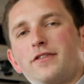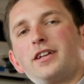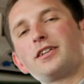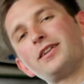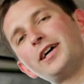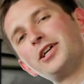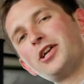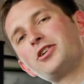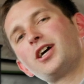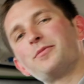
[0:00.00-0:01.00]
the Fendt
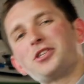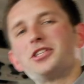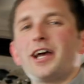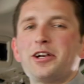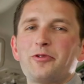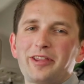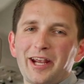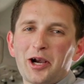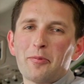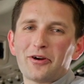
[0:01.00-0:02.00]
900 comes standard with
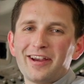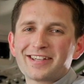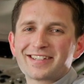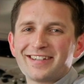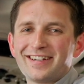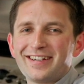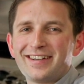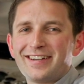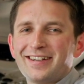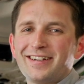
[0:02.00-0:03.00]
air brakes,
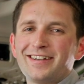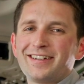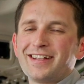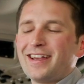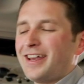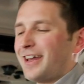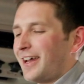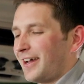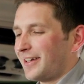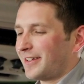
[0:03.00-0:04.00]

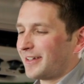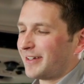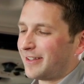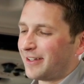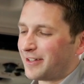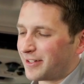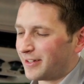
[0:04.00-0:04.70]
and there's